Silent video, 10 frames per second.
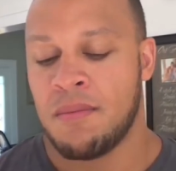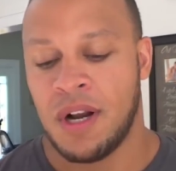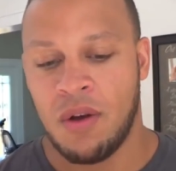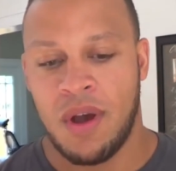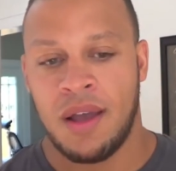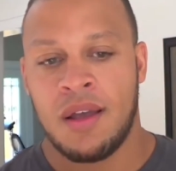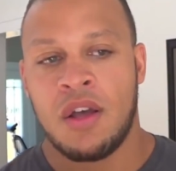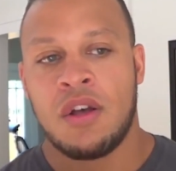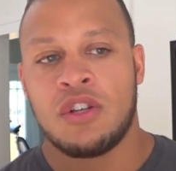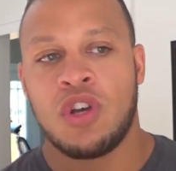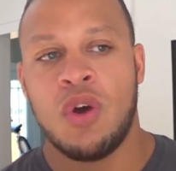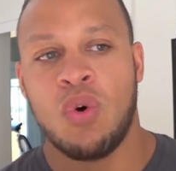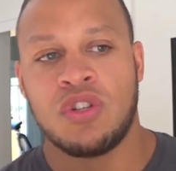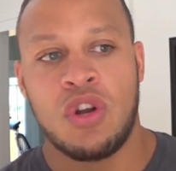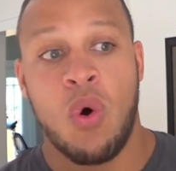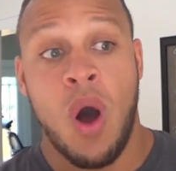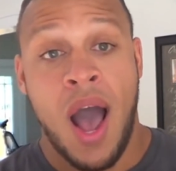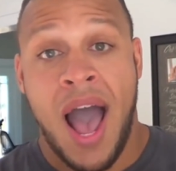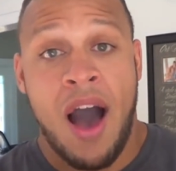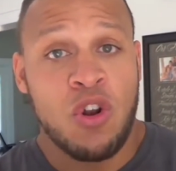But anyway, so he wants to
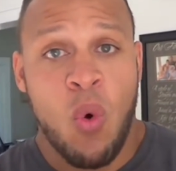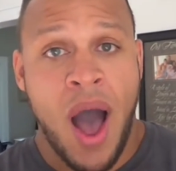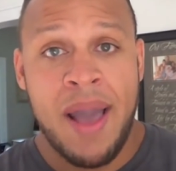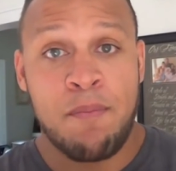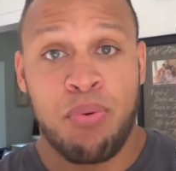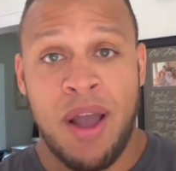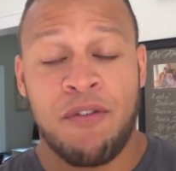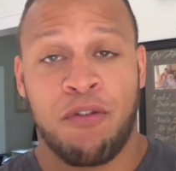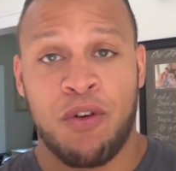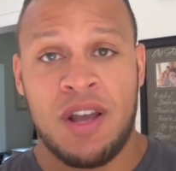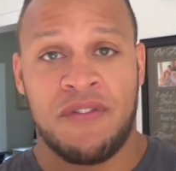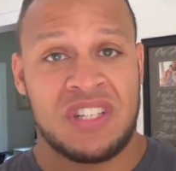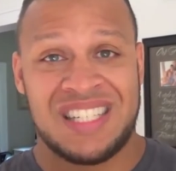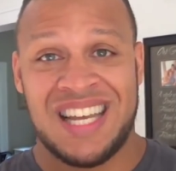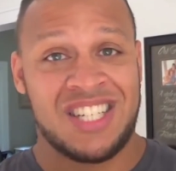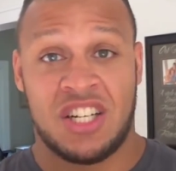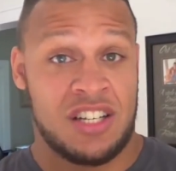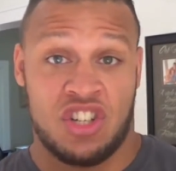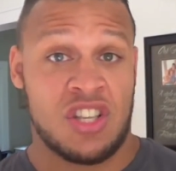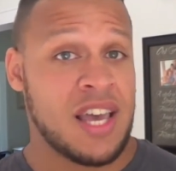know how do I break free of this addiction?
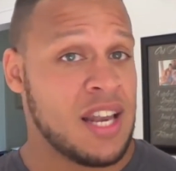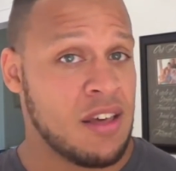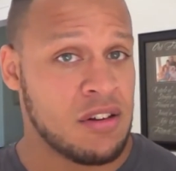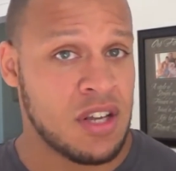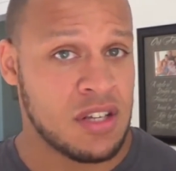It's just like any other